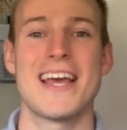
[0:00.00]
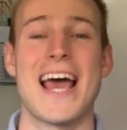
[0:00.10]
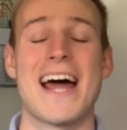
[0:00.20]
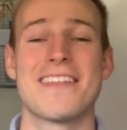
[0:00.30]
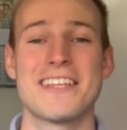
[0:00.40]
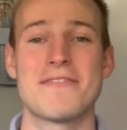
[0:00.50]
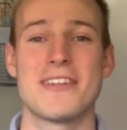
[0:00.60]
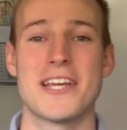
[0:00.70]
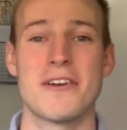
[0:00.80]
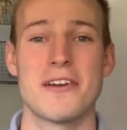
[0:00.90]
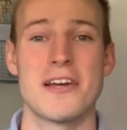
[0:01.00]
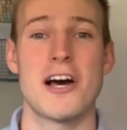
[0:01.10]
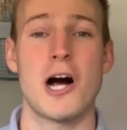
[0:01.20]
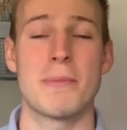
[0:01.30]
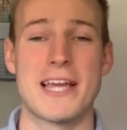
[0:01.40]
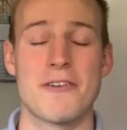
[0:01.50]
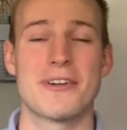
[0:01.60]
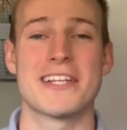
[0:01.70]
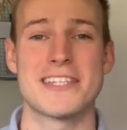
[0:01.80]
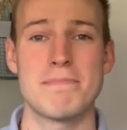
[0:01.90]
and in this video I'll be
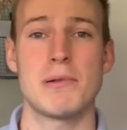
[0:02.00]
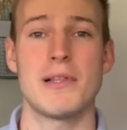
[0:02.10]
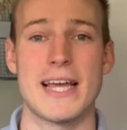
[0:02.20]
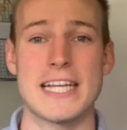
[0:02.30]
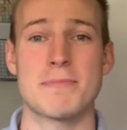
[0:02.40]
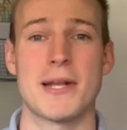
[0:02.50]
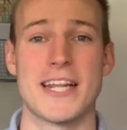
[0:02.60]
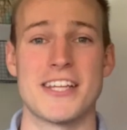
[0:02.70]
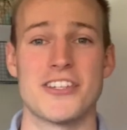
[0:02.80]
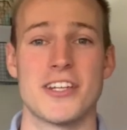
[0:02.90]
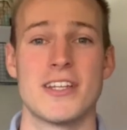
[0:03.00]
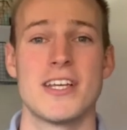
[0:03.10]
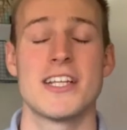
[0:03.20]
covering a simple explanation